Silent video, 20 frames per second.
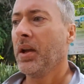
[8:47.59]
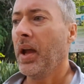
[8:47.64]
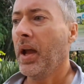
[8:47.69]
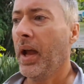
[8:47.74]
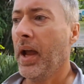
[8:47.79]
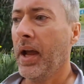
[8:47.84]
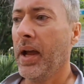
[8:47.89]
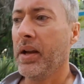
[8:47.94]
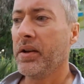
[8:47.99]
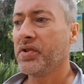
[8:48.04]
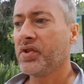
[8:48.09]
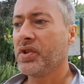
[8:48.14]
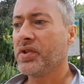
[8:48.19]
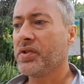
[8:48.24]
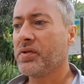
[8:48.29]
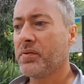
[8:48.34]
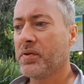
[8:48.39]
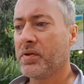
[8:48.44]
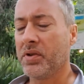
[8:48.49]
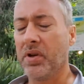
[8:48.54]
And
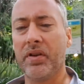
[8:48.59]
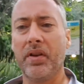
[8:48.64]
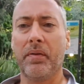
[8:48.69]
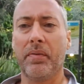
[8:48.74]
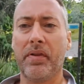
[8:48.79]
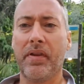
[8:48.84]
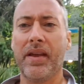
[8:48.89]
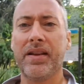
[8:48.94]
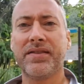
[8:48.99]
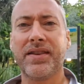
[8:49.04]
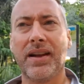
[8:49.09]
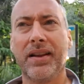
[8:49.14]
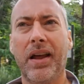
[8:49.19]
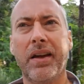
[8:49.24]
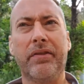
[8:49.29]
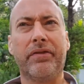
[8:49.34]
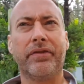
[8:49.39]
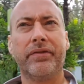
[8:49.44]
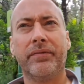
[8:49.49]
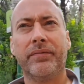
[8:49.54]
just do the things I
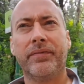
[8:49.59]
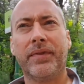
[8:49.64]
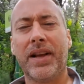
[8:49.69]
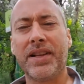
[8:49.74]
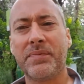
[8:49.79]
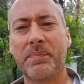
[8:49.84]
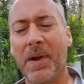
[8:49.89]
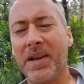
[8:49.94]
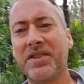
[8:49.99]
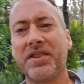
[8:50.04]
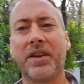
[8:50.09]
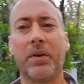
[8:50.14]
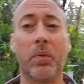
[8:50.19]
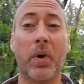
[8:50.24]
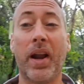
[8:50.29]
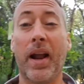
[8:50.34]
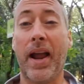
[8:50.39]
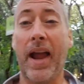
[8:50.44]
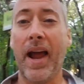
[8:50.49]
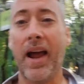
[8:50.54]
love. That's basically
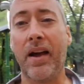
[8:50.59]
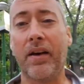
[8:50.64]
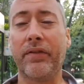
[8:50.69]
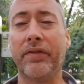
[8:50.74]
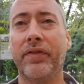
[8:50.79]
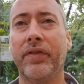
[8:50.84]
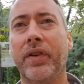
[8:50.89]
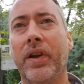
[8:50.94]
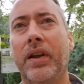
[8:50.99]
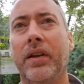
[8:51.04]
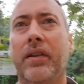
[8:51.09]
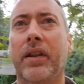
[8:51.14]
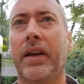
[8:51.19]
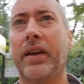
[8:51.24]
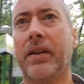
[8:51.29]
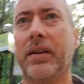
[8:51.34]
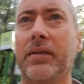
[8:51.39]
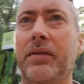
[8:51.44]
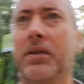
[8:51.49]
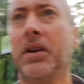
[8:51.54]
what I have.
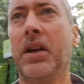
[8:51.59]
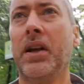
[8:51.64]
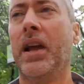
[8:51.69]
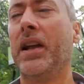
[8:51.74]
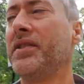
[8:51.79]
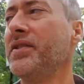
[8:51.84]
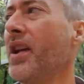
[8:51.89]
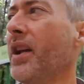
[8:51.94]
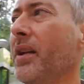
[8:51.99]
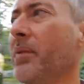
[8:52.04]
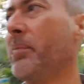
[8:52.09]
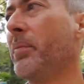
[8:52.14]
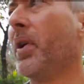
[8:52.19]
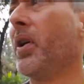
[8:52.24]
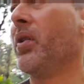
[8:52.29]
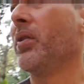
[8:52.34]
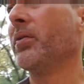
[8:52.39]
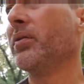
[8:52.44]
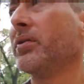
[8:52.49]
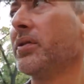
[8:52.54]
It's not
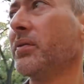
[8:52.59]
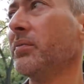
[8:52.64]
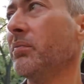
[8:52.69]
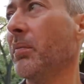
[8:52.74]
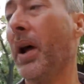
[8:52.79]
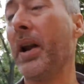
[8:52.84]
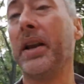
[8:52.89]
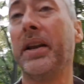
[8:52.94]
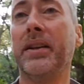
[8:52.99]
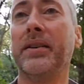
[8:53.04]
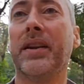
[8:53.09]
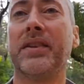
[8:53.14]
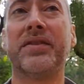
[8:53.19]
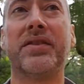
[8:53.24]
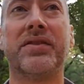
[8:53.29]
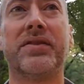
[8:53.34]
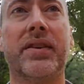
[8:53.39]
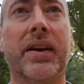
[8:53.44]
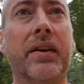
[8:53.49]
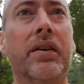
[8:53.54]
about money
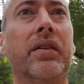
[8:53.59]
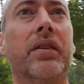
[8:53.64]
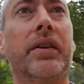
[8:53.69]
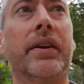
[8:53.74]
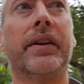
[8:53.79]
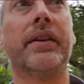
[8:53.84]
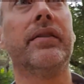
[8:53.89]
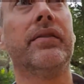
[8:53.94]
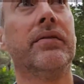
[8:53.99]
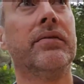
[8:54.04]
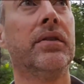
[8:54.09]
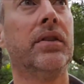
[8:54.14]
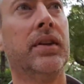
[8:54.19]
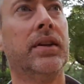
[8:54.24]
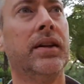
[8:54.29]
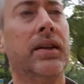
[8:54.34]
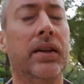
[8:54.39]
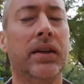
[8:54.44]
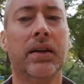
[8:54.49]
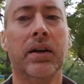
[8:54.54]
necessarily,
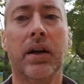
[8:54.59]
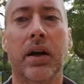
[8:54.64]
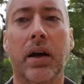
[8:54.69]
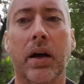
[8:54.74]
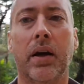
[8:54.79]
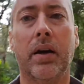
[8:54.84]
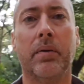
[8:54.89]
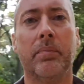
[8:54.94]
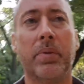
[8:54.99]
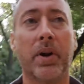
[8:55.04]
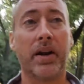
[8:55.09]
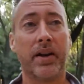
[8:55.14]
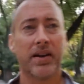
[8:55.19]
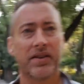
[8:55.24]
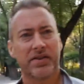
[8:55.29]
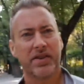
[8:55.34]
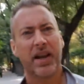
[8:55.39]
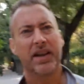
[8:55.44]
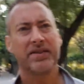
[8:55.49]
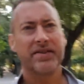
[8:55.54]
but it
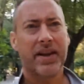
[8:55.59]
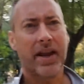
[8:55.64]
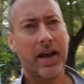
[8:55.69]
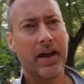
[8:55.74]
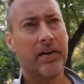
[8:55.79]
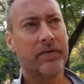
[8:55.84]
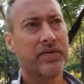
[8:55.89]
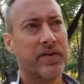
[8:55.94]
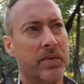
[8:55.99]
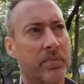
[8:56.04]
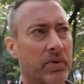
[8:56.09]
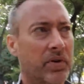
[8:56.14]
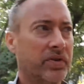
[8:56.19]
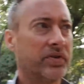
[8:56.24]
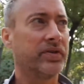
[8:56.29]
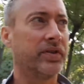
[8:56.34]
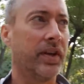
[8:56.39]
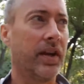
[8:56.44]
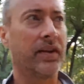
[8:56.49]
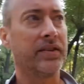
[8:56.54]
is nice to have some of
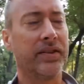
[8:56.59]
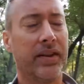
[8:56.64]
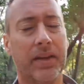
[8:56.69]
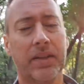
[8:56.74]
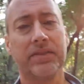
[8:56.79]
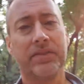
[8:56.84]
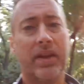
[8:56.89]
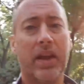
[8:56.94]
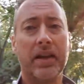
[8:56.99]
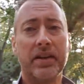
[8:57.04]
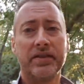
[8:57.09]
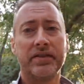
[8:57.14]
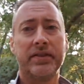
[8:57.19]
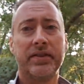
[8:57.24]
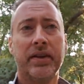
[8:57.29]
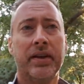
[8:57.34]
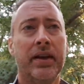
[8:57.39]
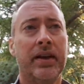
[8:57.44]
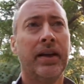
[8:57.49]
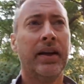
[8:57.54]
those things. It is nice,
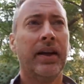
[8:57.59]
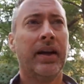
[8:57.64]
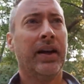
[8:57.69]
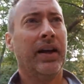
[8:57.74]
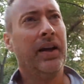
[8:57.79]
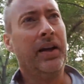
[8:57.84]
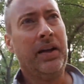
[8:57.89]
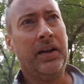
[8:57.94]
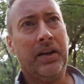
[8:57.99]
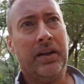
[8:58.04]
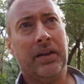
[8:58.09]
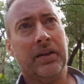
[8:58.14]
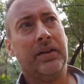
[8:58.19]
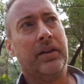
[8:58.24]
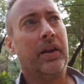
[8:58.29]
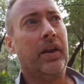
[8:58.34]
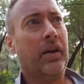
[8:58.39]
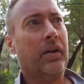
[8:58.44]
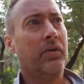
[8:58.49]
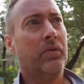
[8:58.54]

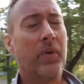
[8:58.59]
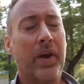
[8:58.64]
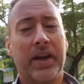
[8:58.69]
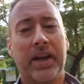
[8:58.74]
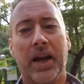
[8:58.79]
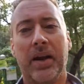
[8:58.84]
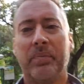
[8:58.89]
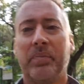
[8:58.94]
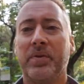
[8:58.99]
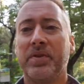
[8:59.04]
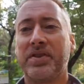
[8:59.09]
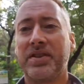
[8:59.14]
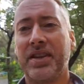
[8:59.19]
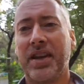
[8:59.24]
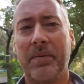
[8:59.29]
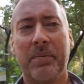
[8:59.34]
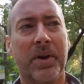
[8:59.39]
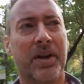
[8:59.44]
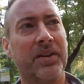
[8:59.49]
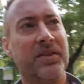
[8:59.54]
wake up and see
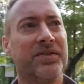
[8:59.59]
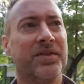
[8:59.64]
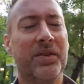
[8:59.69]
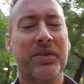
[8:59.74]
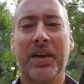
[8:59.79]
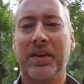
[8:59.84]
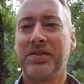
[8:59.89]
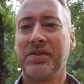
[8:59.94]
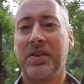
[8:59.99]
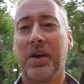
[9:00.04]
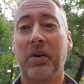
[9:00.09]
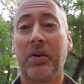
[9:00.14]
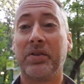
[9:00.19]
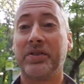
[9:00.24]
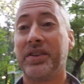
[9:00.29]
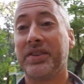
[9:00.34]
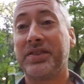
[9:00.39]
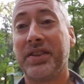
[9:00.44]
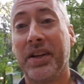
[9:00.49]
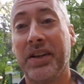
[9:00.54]
I made
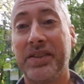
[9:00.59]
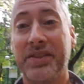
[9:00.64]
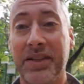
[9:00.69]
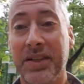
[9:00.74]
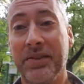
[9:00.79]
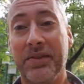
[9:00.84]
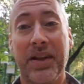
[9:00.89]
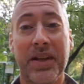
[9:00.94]
$2,000 yesterday on Steam.